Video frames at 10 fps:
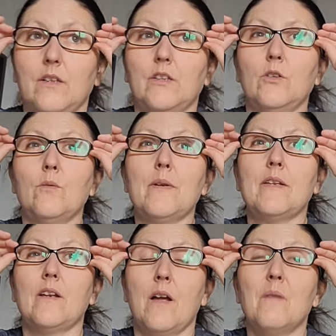you know what I
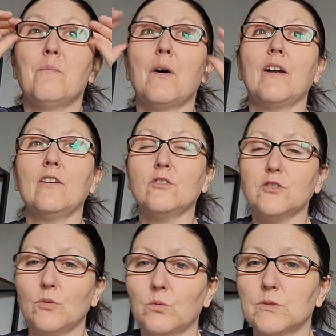mean? But I
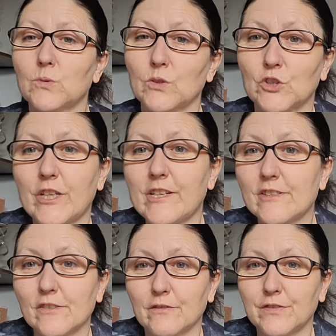also want to achieve
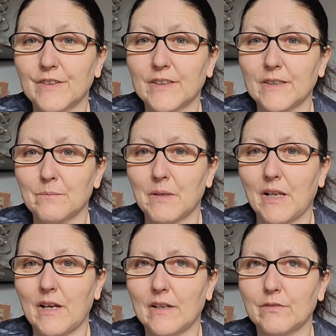something in
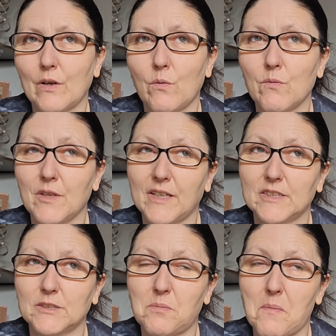my life. I want the
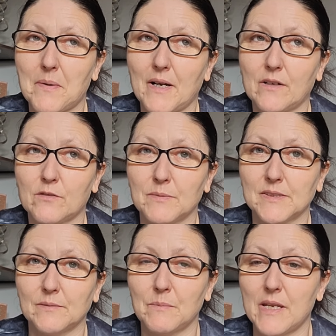kids to be proud of
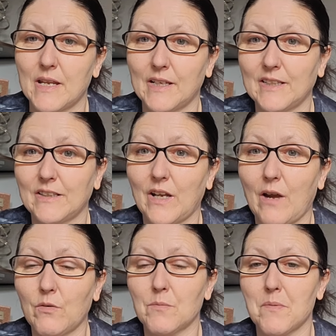me, and
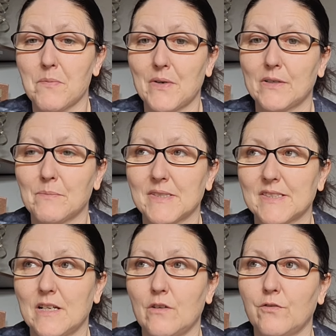I want to be proud of
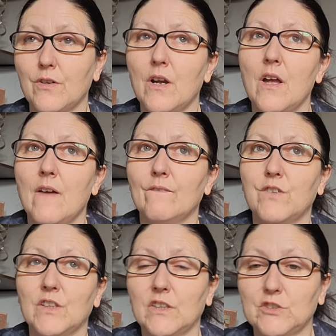myself
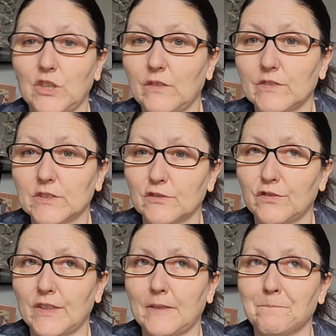for achieving
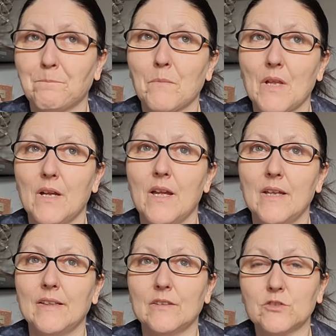something.
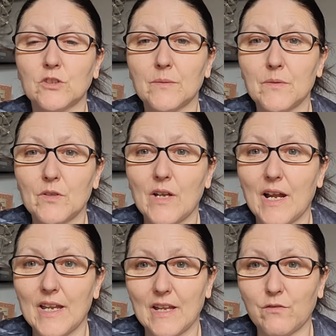Now, don't get me wrong,
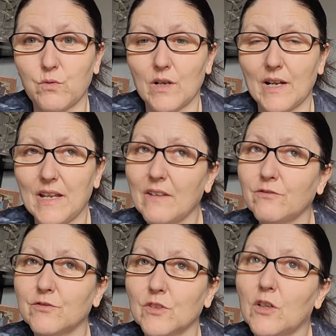I
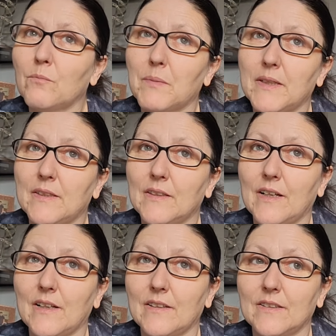have not been
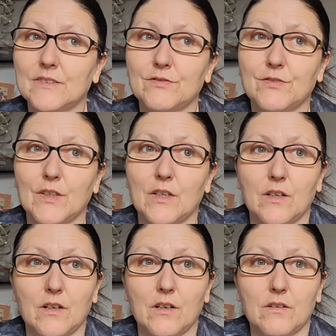like this
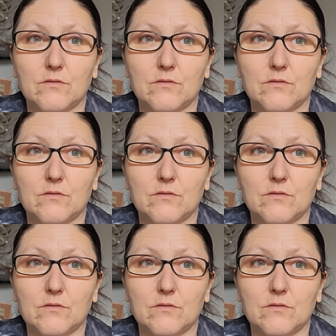for,